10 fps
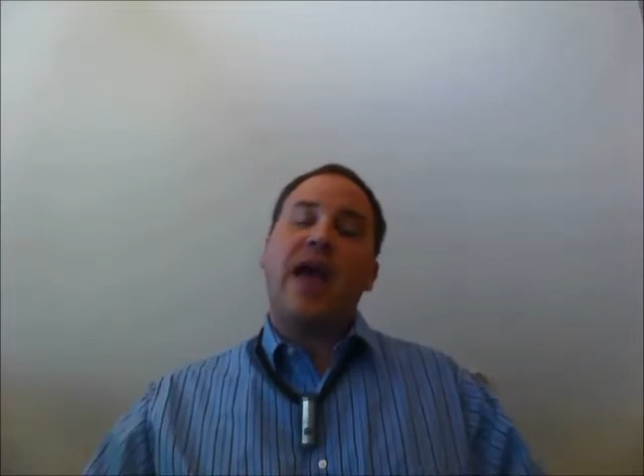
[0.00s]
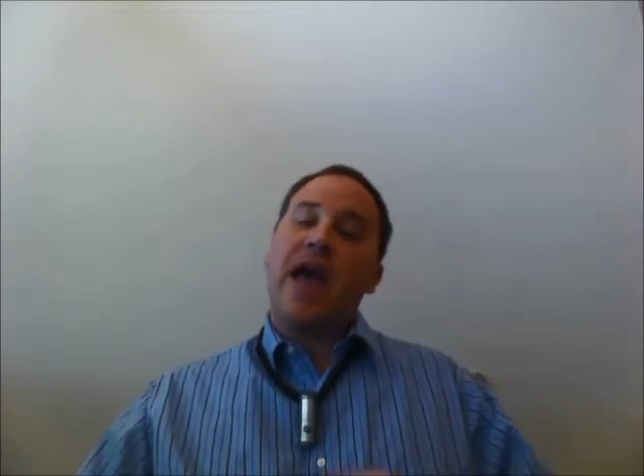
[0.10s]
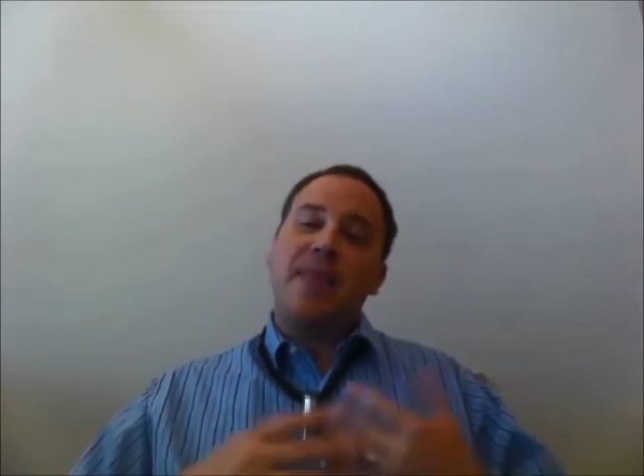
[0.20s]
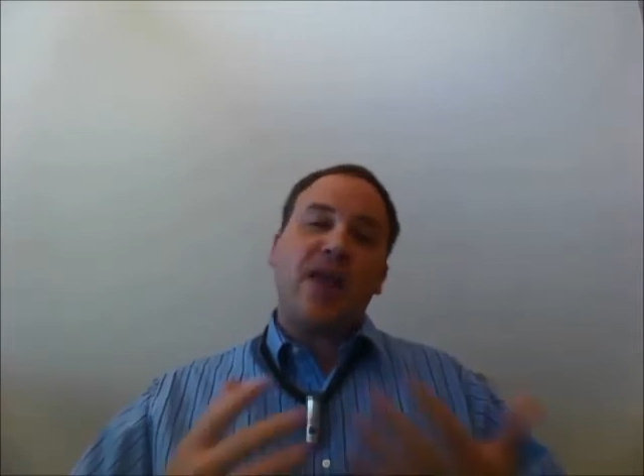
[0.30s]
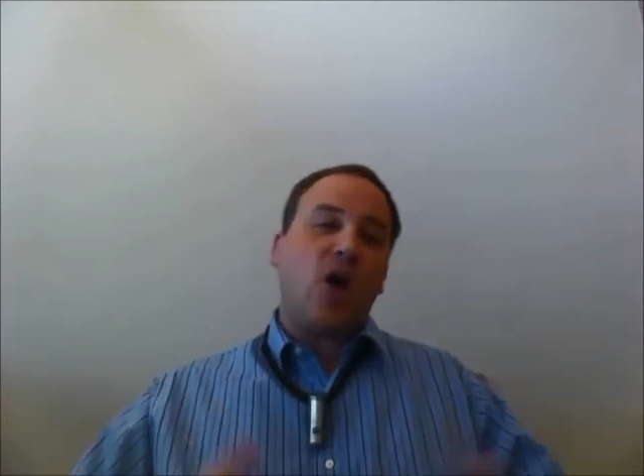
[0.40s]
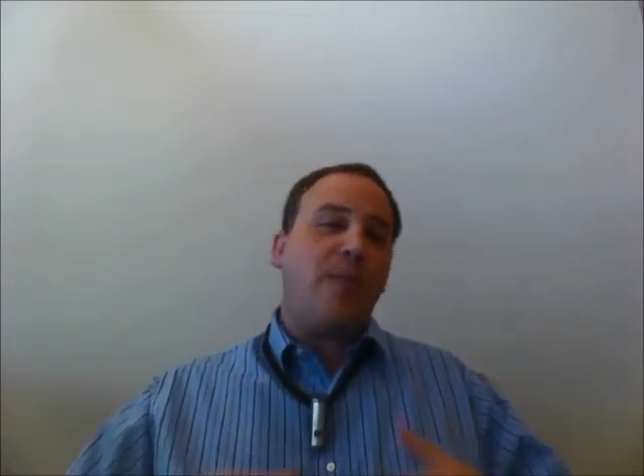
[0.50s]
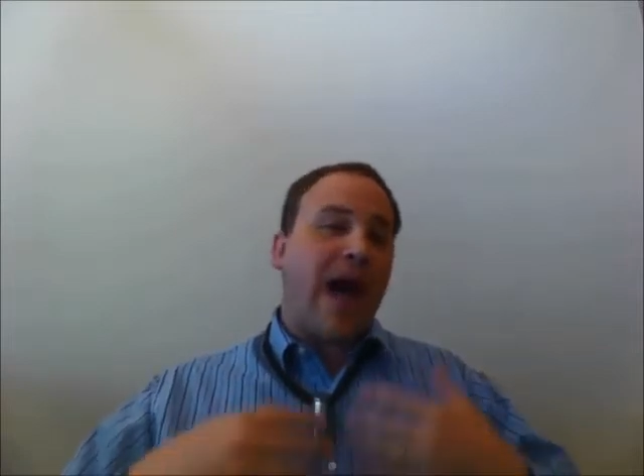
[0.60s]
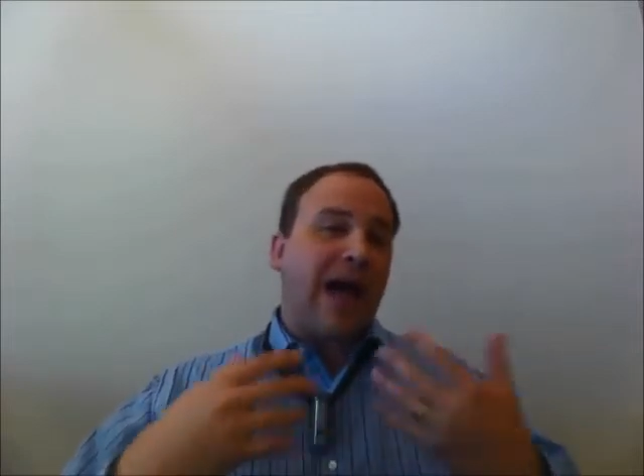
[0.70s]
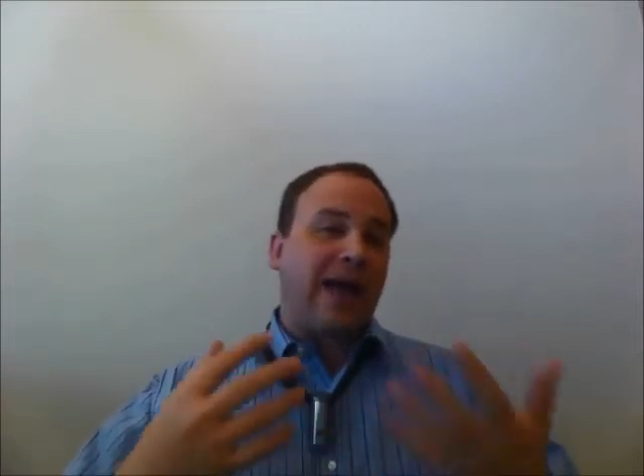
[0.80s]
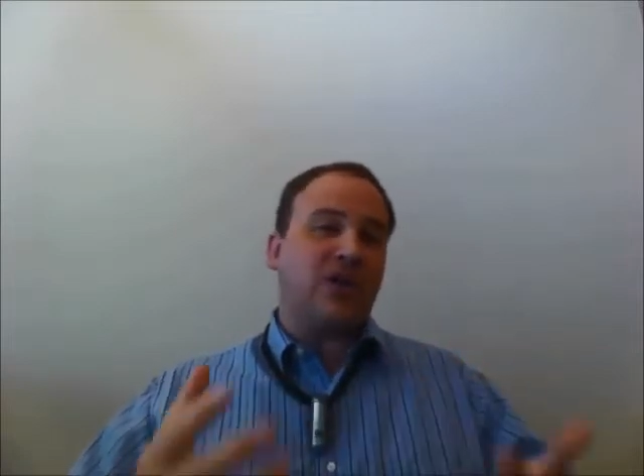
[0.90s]
and then go
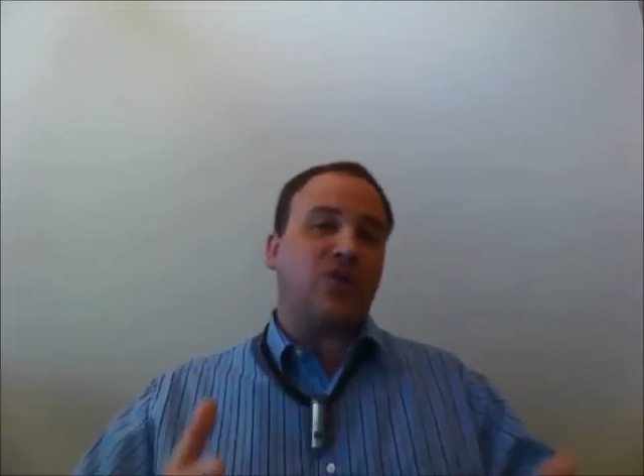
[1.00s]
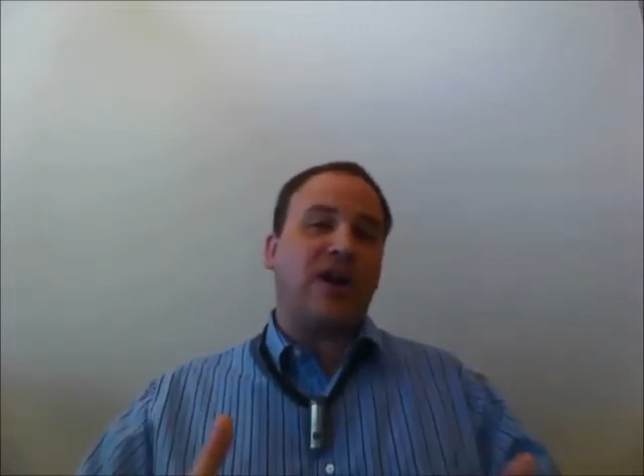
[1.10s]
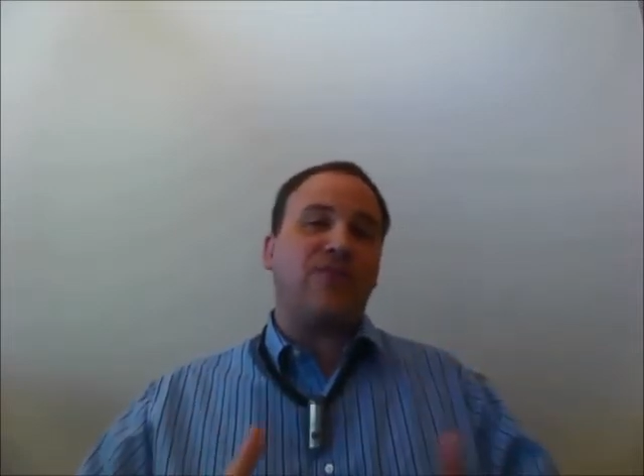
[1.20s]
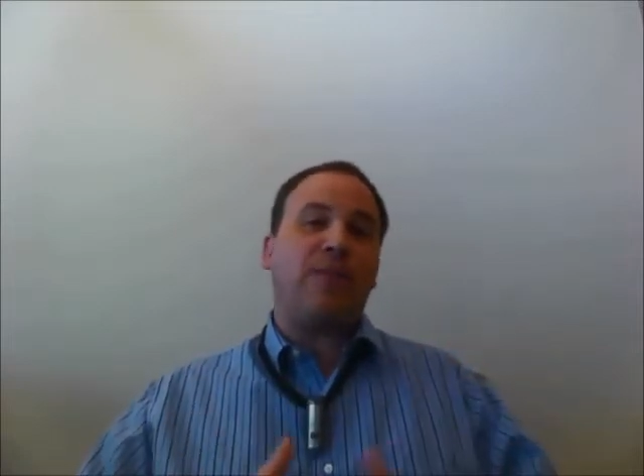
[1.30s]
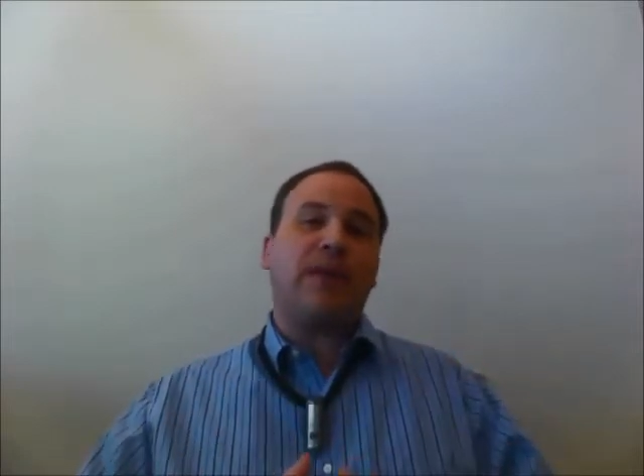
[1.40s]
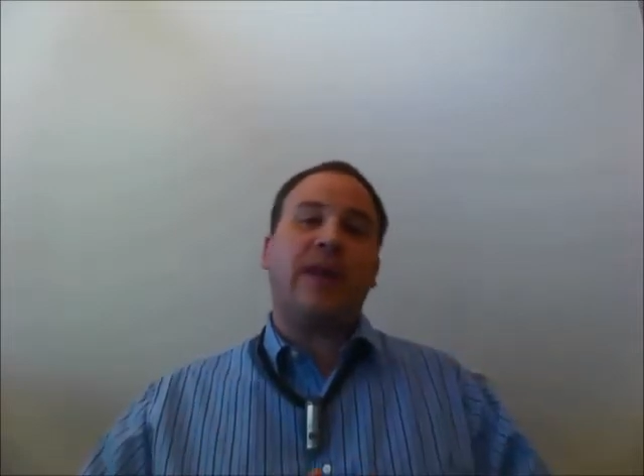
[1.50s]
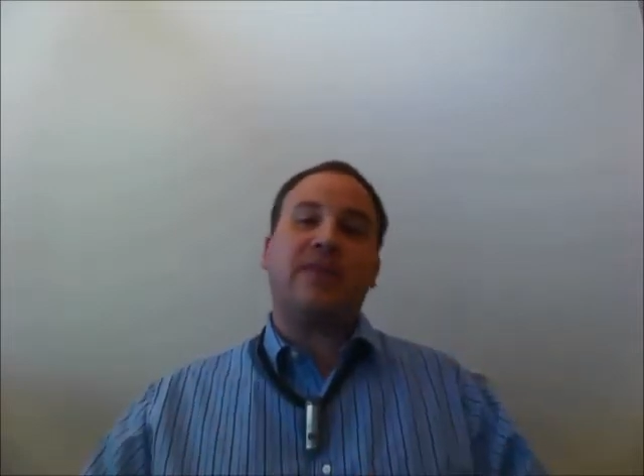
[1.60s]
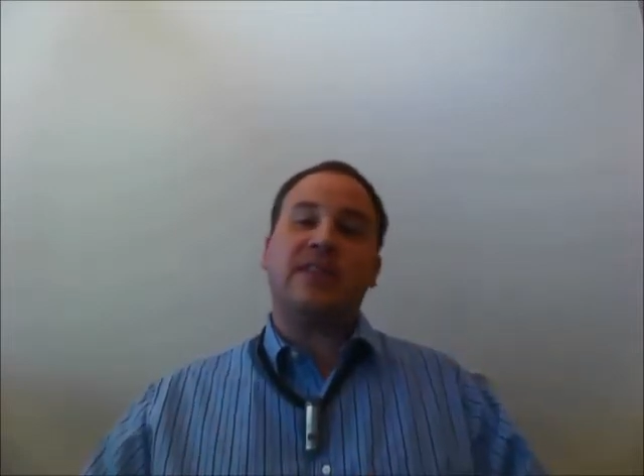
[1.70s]
back and try and replicate the